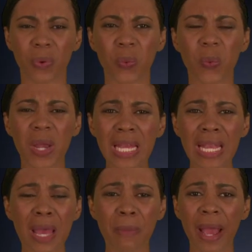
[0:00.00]
when
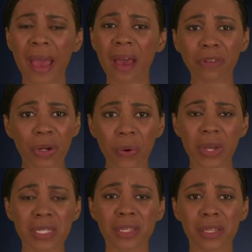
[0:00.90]
am I ever
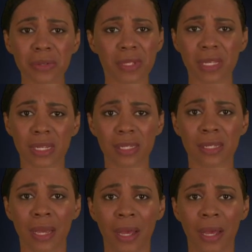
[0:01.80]
going to use this?